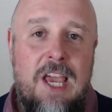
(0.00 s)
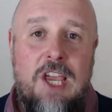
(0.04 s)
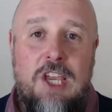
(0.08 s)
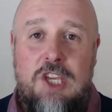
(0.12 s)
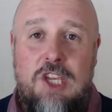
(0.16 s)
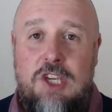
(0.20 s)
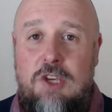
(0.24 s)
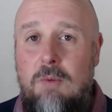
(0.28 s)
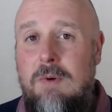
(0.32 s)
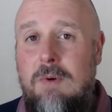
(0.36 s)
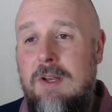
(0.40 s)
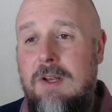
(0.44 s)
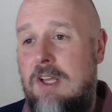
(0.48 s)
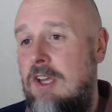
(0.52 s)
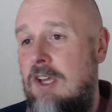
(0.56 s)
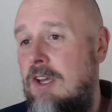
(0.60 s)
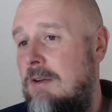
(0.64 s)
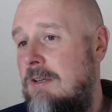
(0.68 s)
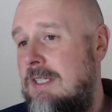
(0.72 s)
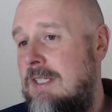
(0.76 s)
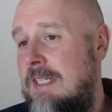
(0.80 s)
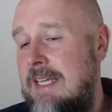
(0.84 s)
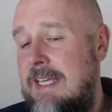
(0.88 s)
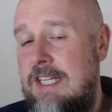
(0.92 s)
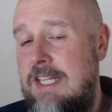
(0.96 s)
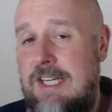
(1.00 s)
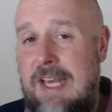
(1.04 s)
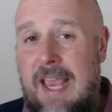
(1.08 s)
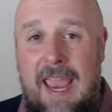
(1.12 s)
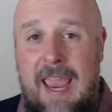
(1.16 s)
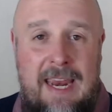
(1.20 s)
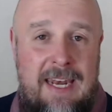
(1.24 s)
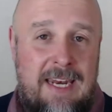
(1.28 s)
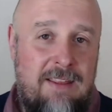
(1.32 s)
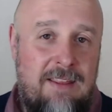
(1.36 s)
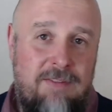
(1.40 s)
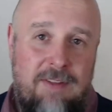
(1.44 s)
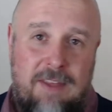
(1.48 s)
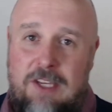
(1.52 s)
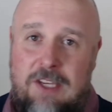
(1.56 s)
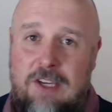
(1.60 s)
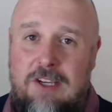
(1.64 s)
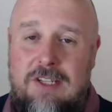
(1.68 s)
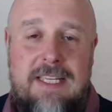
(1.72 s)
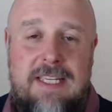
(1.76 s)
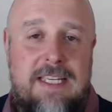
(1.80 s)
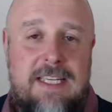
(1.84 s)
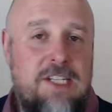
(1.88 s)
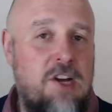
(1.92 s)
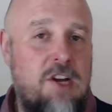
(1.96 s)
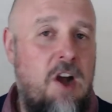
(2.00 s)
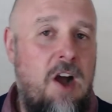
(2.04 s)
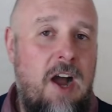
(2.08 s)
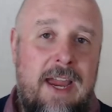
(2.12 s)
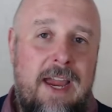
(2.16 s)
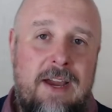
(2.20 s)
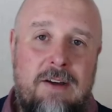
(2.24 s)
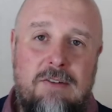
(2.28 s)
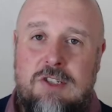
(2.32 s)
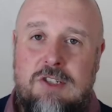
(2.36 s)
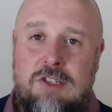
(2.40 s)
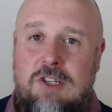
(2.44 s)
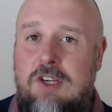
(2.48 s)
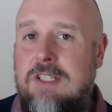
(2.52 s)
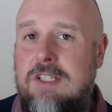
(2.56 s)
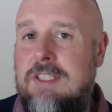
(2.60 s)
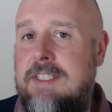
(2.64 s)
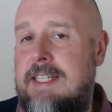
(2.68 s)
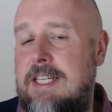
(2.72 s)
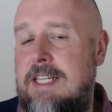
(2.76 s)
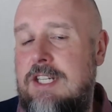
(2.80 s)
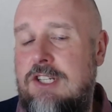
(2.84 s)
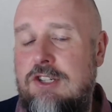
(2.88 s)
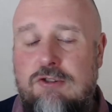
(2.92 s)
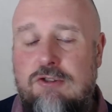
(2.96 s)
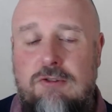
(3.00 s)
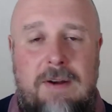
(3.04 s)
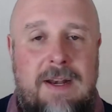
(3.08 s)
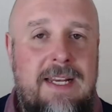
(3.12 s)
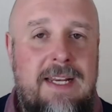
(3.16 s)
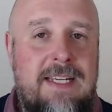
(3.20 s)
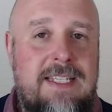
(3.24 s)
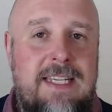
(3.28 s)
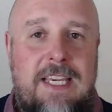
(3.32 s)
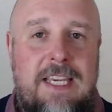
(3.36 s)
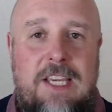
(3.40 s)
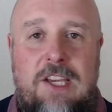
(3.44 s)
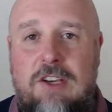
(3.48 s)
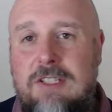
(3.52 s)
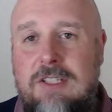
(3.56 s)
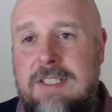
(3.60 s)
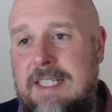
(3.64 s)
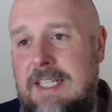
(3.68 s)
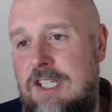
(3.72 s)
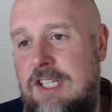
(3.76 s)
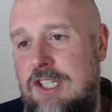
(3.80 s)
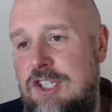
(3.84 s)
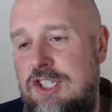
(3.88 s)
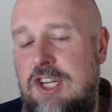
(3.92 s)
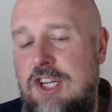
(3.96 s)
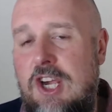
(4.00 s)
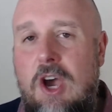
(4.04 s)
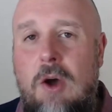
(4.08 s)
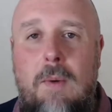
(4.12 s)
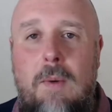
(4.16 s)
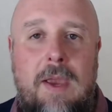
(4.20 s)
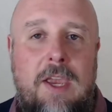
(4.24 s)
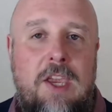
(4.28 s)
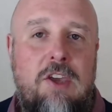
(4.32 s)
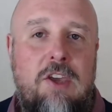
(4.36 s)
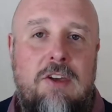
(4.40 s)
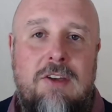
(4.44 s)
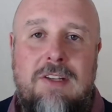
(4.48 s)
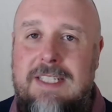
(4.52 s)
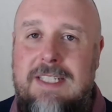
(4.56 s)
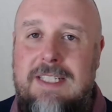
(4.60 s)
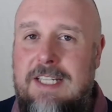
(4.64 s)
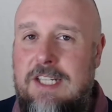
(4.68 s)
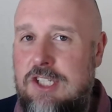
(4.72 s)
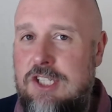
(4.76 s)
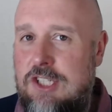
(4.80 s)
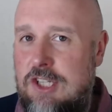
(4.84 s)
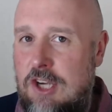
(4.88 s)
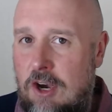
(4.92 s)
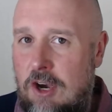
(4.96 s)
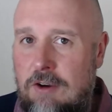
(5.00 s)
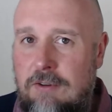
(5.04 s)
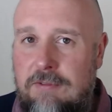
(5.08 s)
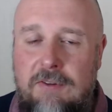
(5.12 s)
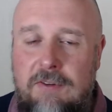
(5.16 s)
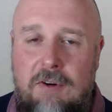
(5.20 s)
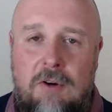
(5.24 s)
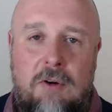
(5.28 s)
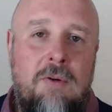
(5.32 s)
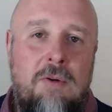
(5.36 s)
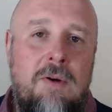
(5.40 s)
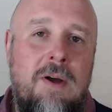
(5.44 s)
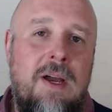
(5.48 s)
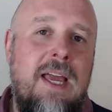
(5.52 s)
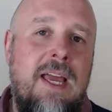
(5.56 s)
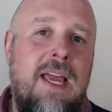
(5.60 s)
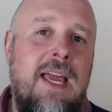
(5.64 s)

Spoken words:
You could teach anything. You could teach IELTS, you could teach Trinity, you could teach TOEIC, you could teach TOEFL.